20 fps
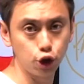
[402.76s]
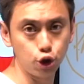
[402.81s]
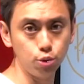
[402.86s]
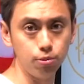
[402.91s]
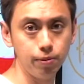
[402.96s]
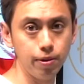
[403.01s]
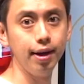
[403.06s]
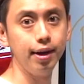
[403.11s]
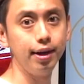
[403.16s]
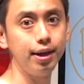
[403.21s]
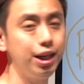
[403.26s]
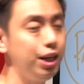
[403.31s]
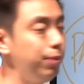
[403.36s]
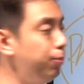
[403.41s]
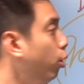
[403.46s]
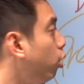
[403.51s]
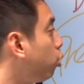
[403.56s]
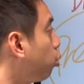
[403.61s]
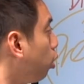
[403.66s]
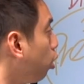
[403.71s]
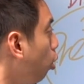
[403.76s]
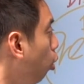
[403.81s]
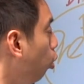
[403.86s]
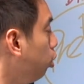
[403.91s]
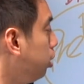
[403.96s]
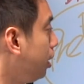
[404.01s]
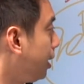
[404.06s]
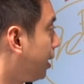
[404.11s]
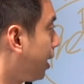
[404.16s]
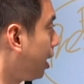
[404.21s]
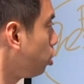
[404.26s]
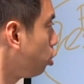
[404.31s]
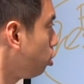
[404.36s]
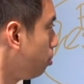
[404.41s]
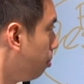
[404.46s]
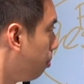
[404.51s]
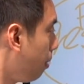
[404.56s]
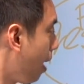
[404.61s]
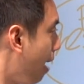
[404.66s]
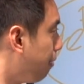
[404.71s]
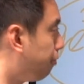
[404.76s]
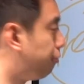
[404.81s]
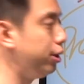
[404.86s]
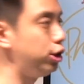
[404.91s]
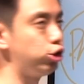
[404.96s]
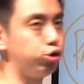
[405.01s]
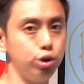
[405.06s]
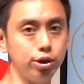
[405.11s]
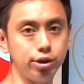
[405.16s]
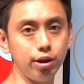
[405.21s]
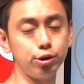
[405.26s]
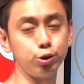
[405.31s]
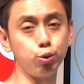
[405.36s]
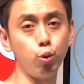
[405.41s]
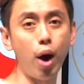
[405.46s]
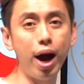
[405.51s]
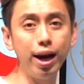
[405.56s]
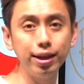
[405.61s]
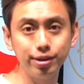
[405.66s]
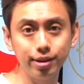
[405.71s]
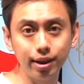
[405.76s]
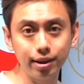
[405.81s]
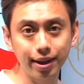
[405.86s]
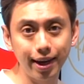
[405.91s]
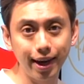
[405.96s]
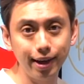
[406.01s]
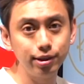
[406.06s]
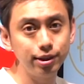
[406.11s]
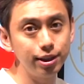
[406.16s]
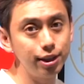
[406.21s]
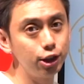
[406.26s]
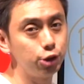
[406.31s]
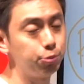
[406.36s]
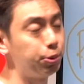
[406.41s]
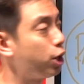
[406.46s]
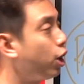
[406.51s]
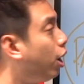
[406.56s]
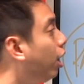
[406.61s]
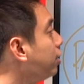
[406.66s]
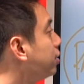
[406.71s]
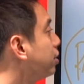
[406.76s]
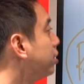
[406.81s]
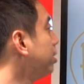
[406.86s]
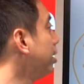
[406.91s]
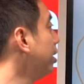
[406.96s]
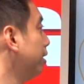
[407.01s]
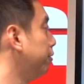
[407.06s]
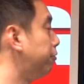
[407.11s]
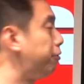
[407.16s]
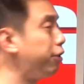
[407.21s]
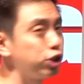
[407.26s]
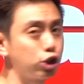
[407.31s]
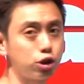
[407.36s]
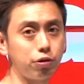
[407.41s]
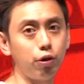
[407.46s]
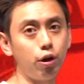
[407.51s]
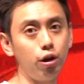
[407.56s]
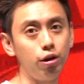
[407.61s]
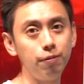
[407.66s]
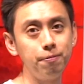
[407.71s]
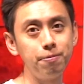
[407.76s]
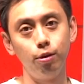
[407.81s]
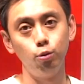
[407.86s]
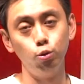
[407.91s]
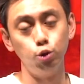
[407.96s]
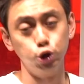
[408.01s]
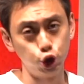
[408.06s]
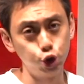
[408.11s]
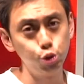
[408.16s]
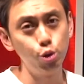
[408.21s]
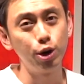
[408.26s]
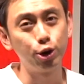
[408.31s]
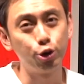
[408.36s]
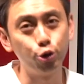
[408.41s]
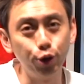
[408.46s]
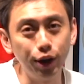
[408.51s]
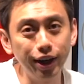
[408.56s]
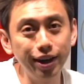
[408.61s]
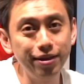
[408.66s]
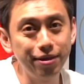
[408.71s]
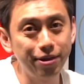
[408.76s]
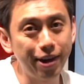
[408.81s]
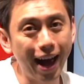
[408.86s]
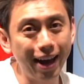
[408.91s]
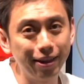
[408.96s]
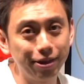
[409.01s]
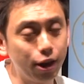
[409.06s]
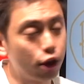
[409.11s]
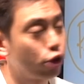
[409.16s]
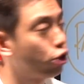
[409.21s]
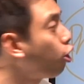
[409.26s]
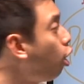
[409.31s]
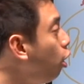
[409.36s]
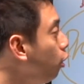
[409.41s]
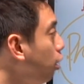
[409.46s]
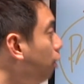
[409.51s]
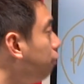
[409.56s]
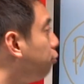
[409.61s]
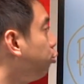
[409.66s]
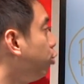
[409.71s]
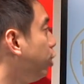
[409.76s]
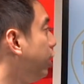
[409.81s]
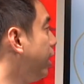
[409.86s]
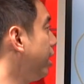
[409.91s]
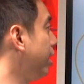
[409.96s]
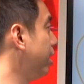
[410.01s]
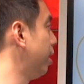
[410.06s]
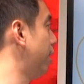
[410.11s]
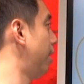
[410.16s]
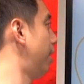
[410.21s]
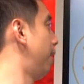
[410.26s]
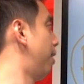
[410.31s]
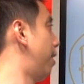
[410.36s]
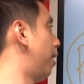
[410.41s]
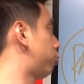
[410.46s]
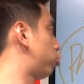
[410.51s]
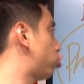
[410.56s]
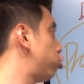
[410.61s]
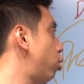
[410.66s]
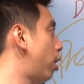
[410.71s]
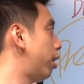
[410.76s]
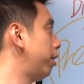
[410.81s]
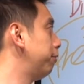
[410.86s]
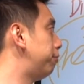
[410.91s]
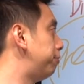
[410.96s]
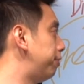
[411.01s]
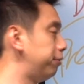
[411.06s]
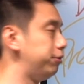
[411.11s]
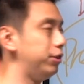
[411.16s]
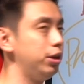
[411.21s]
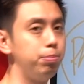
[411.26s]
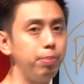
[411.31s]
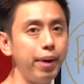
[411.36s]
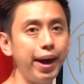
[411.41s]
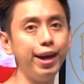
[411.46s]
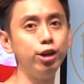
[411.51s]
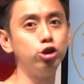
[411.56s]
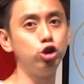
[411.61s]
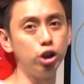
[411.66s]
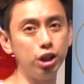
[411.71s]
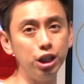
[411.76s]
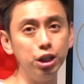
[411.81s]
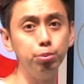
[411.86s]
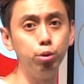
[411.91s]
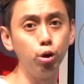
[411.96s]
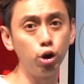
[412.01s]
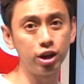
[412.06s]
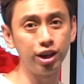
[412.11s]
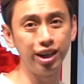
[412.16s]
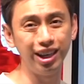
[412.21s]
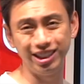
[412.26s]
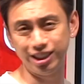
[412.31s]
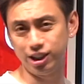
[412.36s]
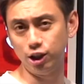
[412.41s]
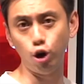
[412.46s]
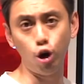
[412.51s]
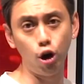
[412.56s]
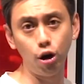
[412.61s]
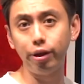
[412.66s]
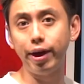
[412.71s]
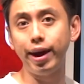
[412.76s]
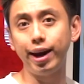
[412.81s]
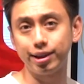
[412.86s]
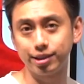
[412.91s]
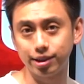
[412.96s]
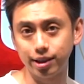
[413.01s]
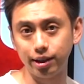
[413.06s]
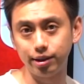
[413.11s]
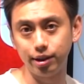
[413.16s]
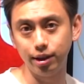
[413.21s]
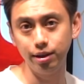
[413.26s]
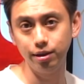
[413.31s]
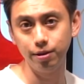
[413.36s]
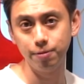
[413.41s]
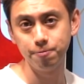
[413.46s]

do. Ebook will only get you average results. Why is that the case? It is because, first of all, would you agree that the thought of reading a 250-page ebook isn't all that exciting,